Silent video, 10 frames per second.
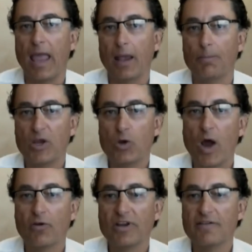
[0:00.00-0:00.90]
and
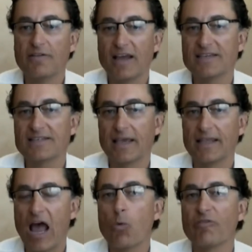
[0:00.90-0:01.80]
BYOD devices. And
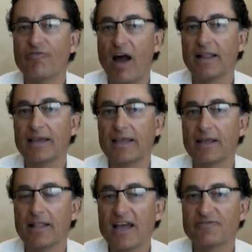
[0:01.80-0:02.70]
now we're finally, in
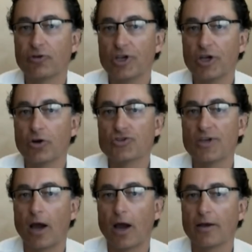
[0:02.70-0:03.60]
the last few years,
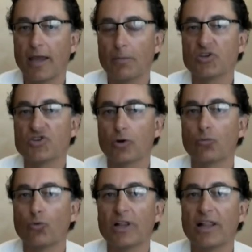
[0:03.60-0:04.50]
able to
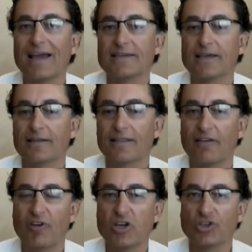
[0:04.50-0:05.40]
start realizing
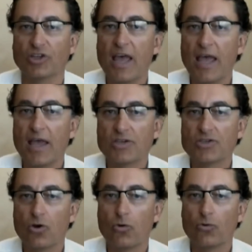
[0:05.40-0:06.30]
that vision.
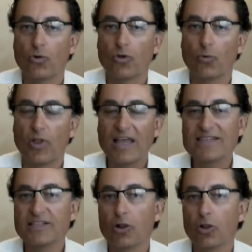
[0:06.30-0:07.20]
So the lesson I